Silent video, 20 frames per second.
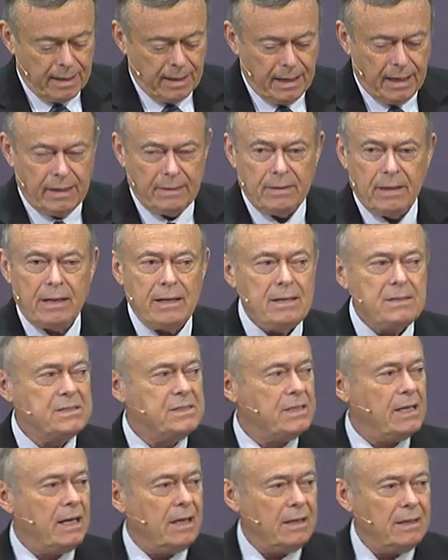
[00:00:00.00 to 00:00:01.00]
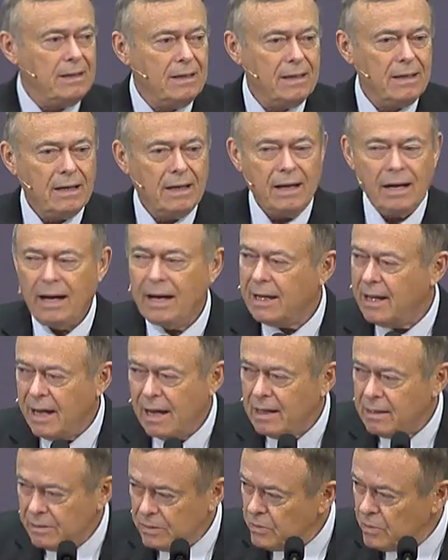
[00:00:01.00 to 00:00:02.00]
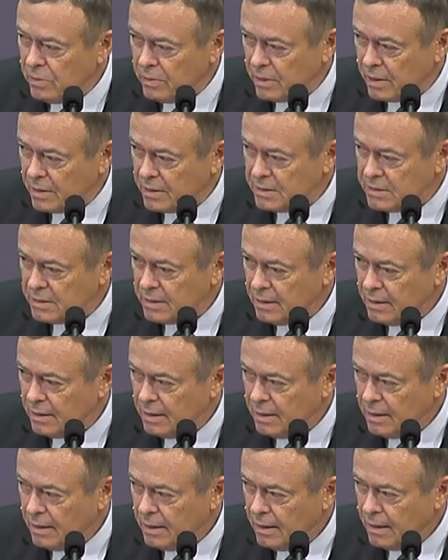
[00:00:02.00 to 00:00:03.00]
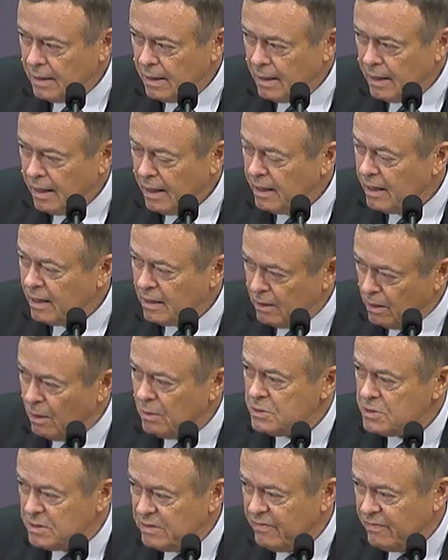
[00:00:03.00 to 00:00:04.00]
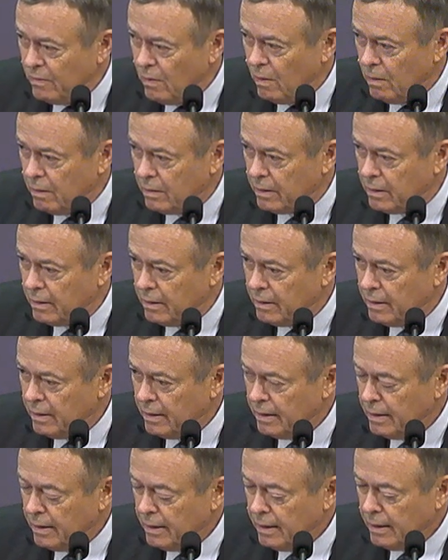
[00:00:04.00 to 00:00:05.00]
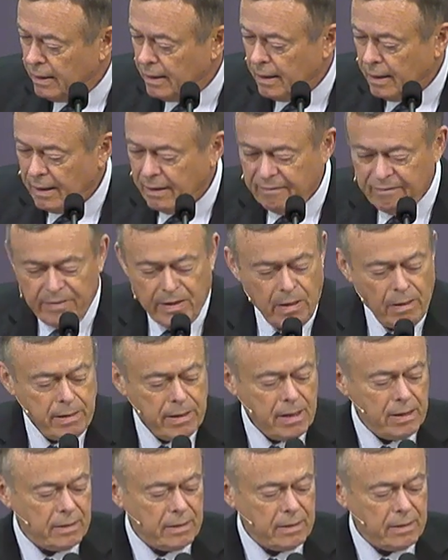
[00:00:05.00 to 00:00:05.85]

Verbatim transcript: And then he said, I can't do this. And he closed the folder, very